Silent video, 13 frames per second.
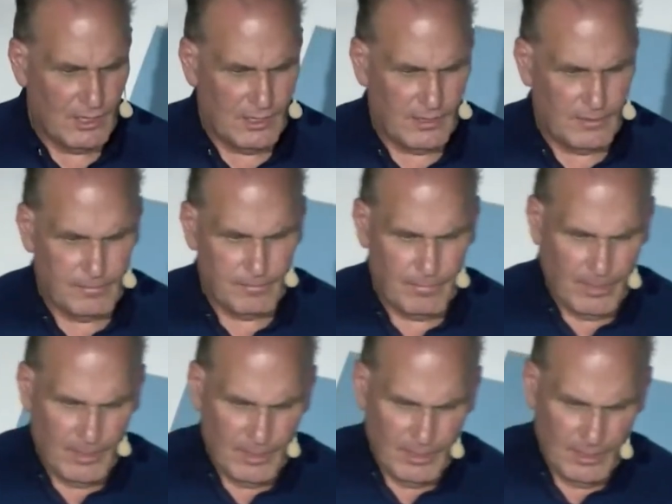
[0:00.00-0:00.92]
And
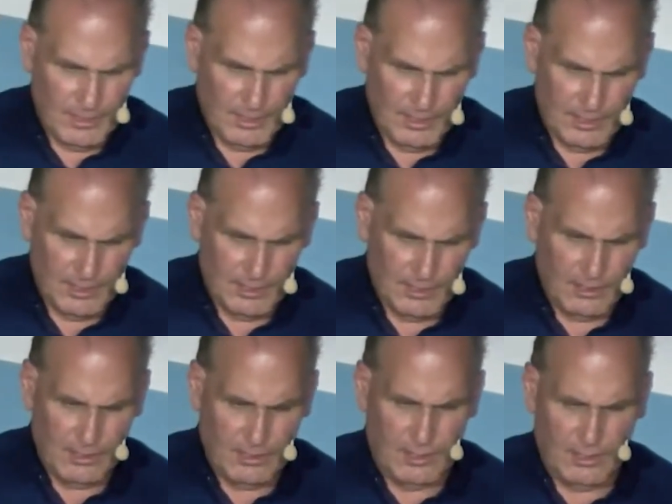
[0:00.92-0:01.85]

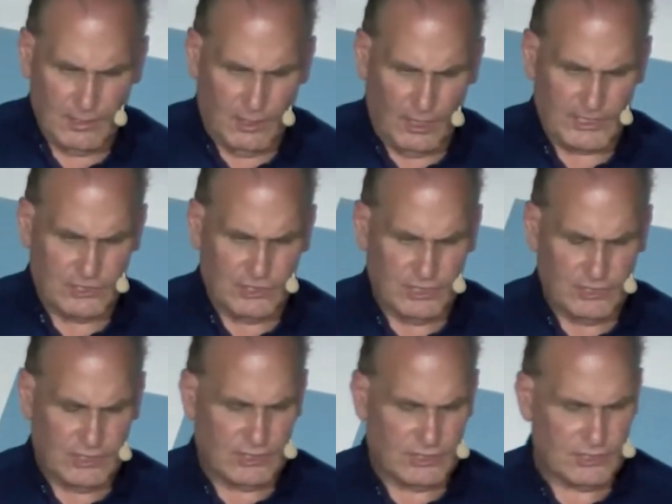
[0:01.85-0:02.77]
like
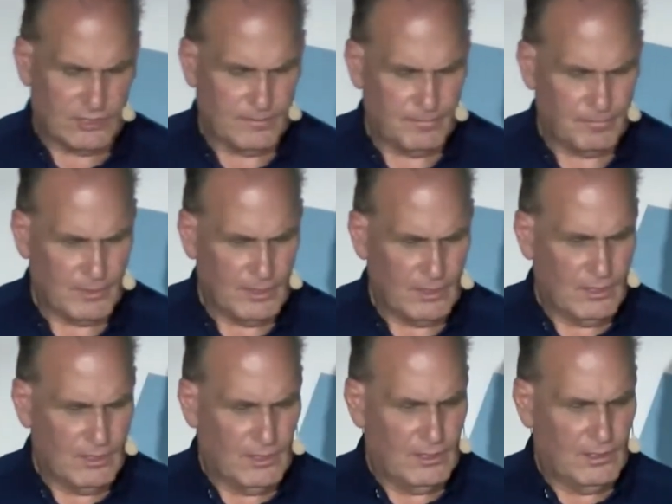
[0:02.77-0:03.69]
Jesus,
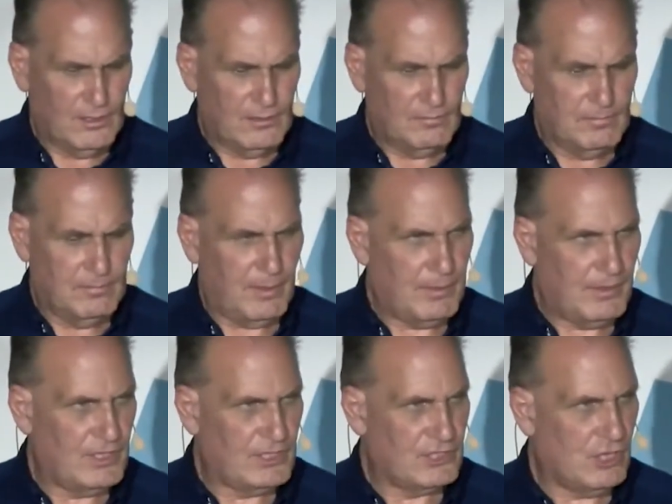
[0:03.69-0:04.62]

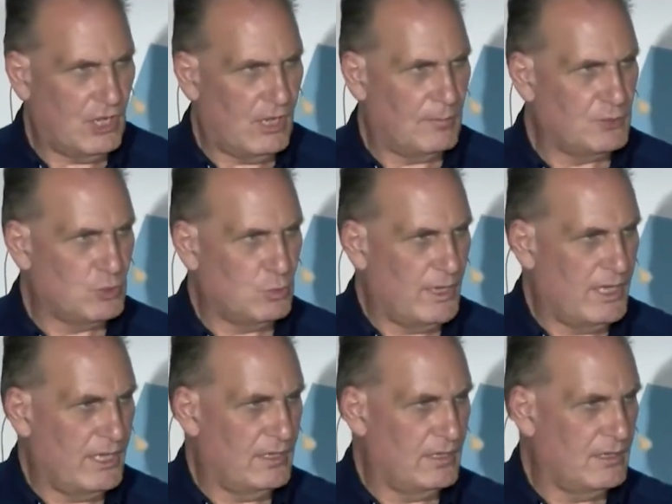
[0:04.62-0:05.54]
maybe there's times
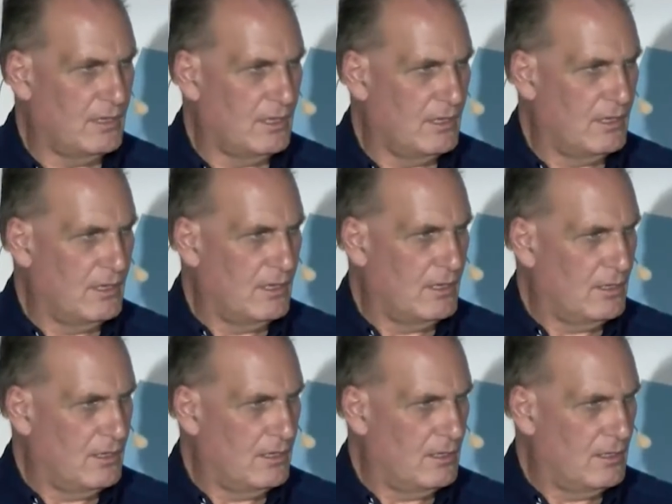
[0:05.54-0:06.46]
when
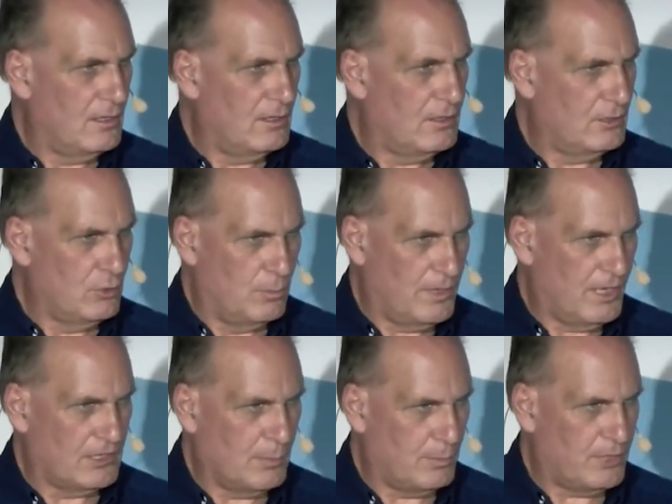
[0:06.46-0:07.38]
you'll
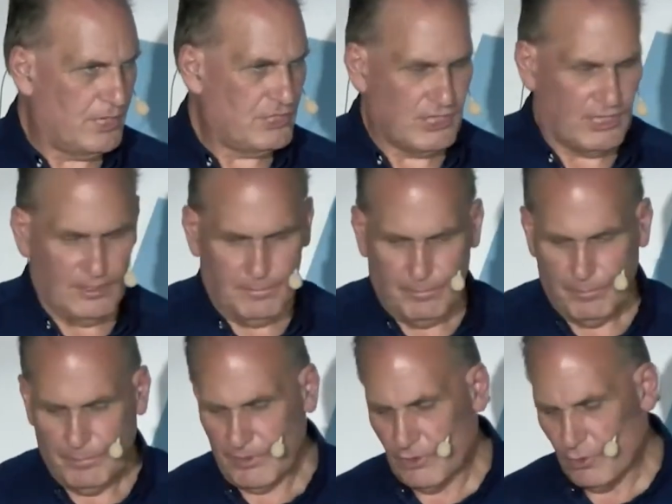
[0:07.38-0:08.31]
be under pressure,
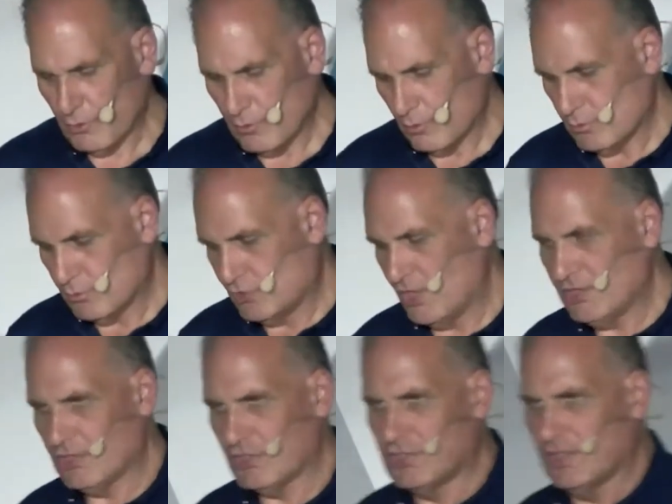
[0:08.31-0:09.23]
but
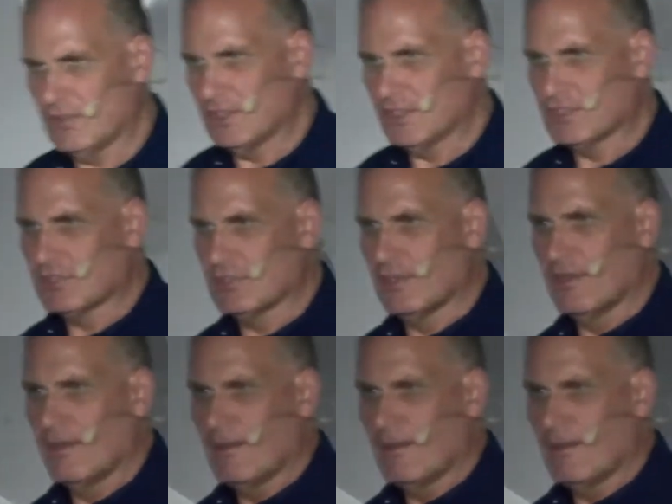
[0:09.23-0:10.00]
Jesus did this.